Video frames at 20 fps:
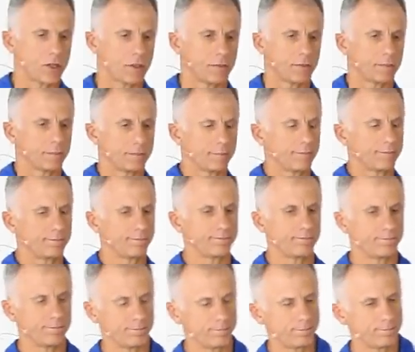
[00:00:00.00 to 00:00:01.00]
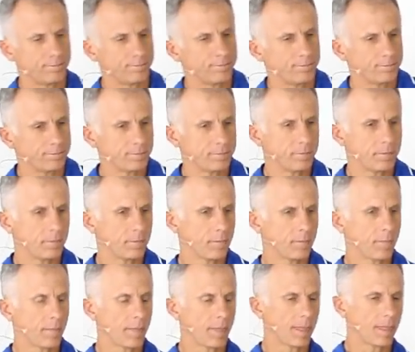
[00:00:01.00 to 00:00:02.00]

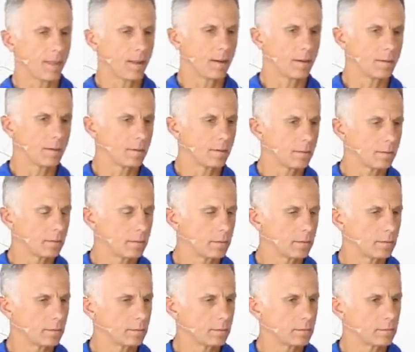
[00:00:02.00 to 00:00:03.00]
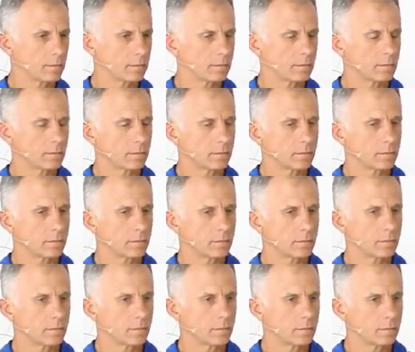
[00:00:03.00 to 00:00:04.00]

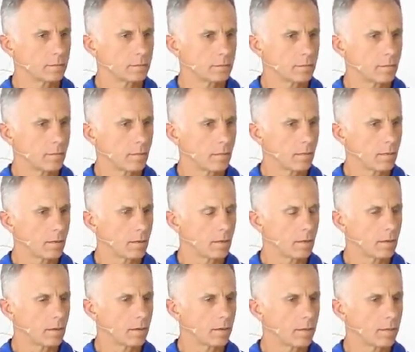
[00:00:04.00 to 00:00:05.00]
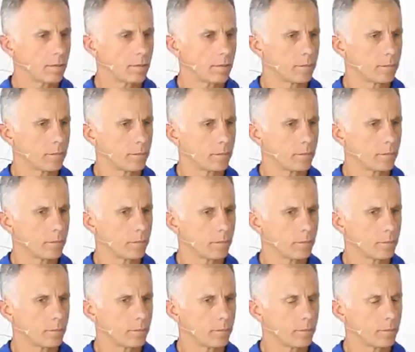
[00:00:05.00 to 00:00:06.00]

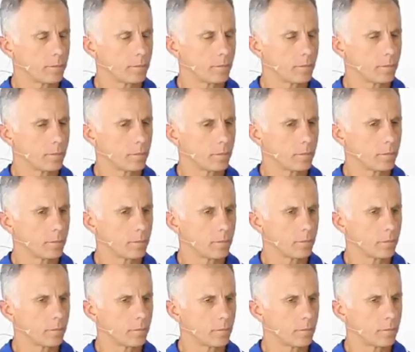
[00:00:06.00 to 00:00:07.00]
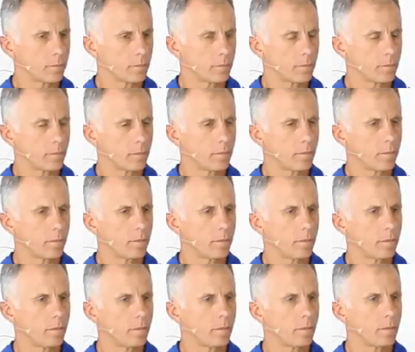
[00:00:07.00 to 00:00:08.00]
[no speech]